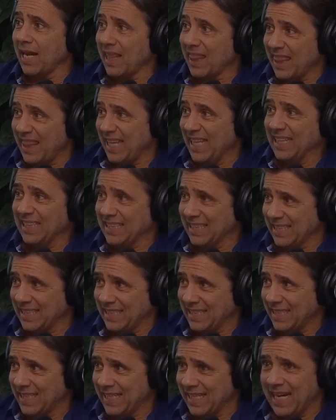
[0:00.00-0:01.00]

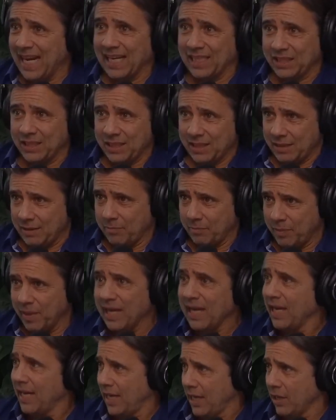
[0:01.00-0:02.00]
this to not
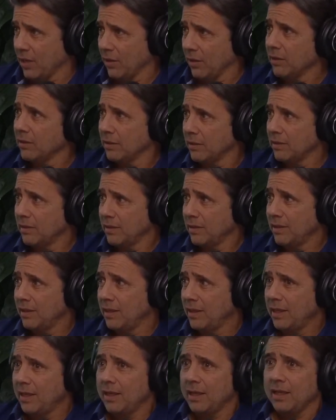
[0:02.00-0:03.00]
be here,
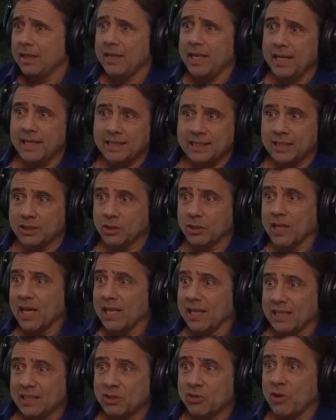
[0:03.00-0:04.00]
then it says, okay,
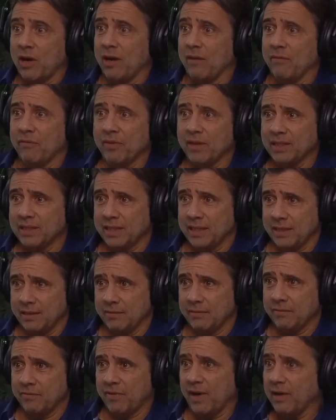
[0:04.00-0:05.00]
let's try and fix it,
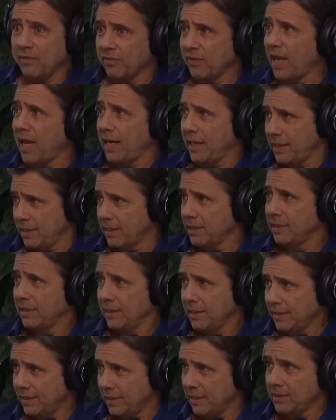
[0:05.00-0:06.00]
fight, flight,
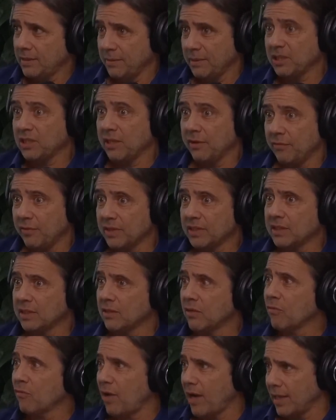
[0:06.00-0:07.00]
especially if it's a
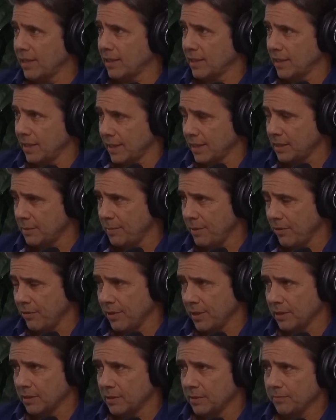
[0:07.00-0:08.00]
threatened
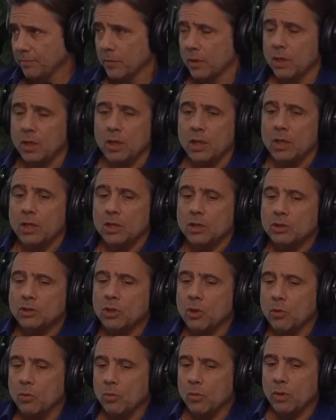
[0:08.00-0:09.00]
experience.
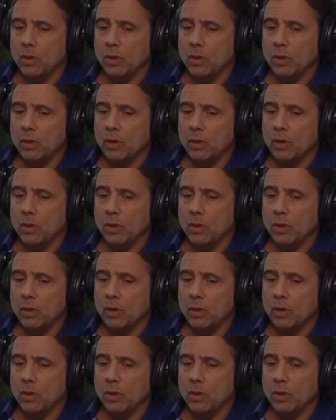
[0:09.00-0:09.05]
So